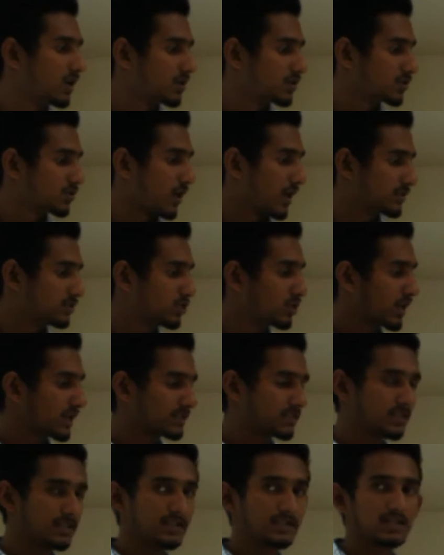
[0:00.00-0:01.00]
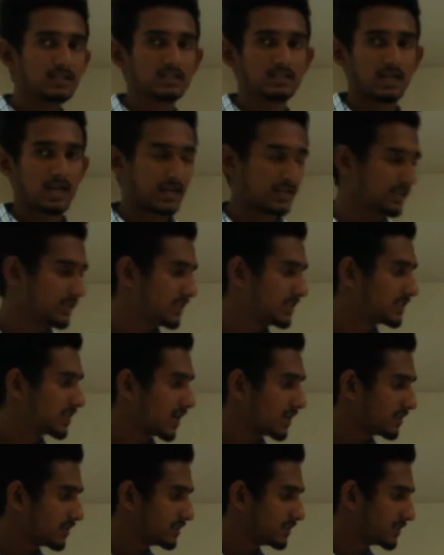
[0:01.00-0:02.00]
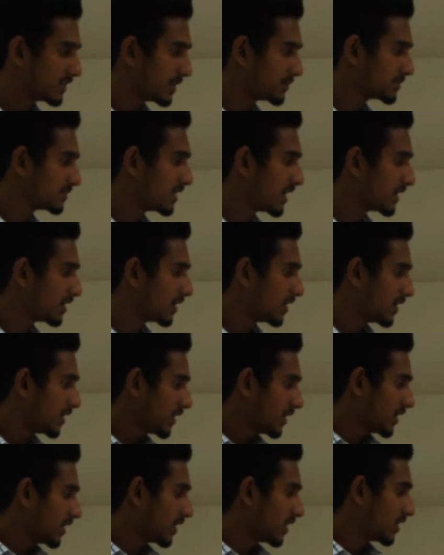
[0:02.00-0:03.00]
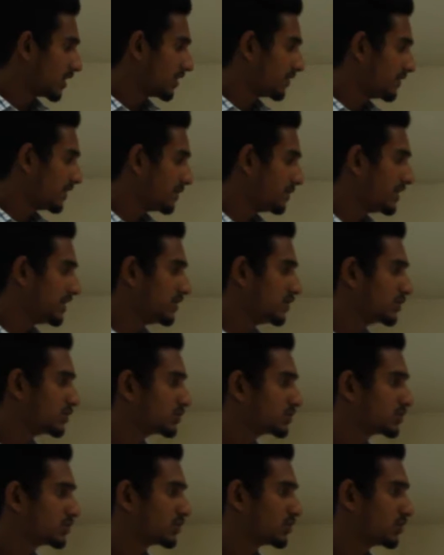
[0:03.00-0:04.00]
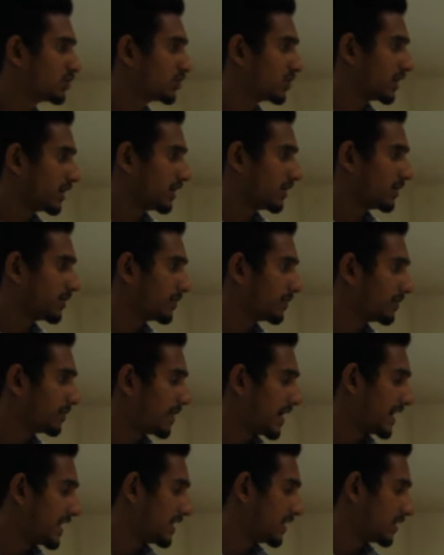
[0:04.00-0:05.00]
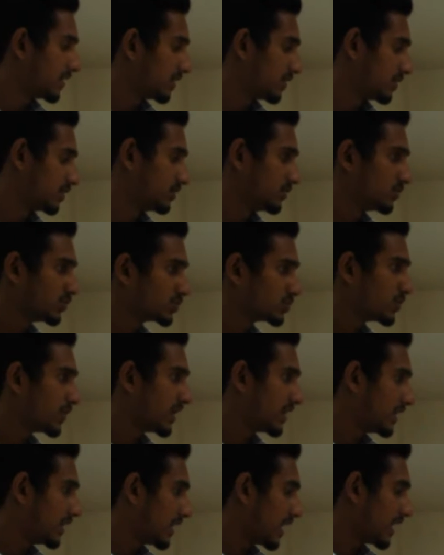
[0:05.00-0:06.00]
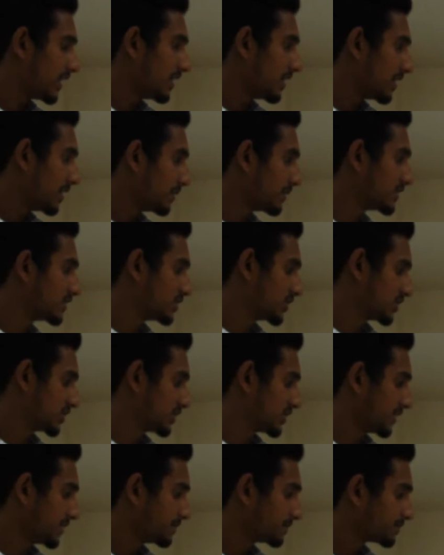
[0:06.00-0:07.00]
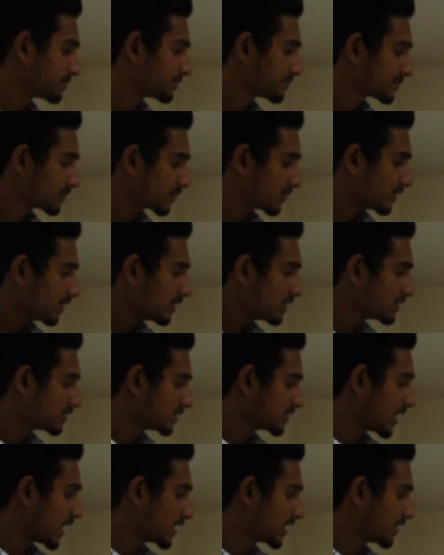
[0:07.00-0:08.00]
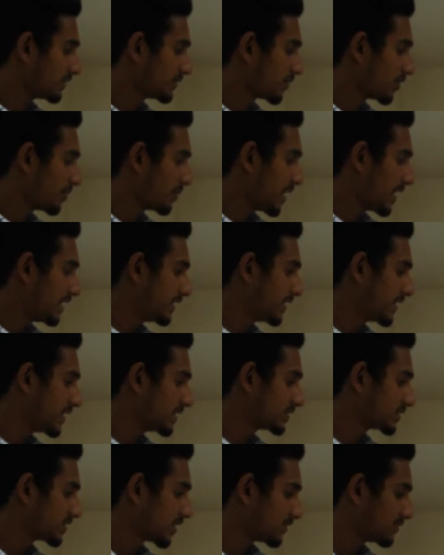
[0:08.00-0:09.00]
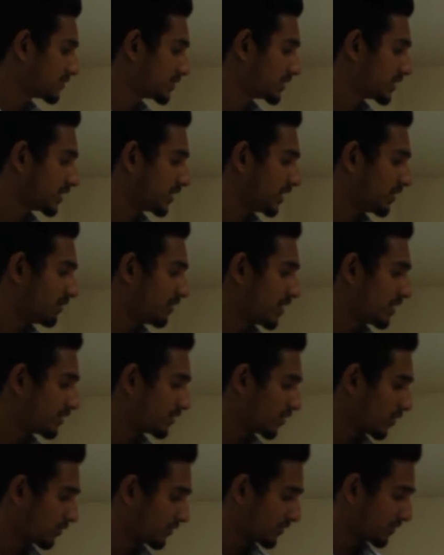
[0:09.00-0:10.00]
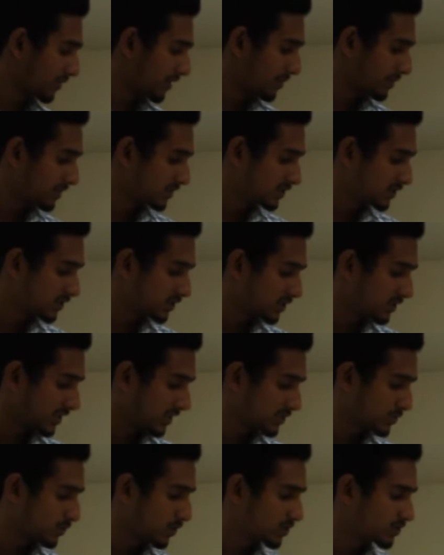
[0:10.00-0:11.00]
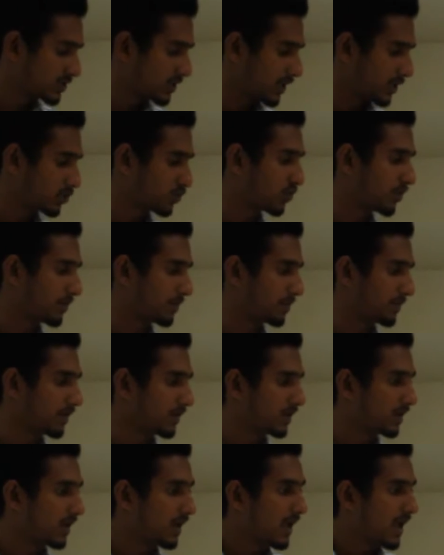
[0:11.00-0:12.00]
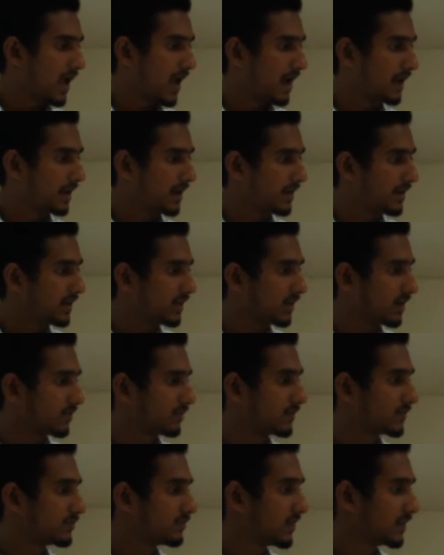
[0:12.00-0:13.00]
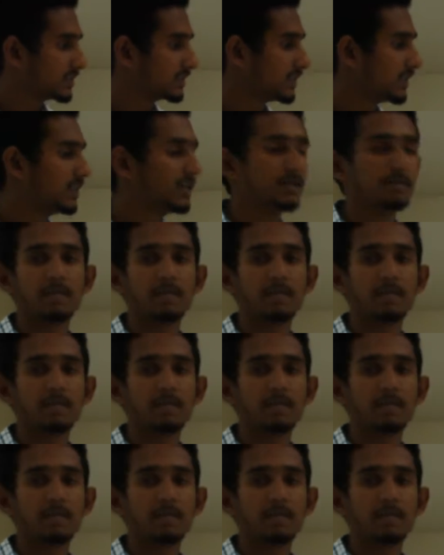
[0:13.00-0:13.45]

So as you can see in this slide, these are the steps that will be used to use when in an emergency. Starting from maintain sufficient inventory of emergency response equipment and ending up with facility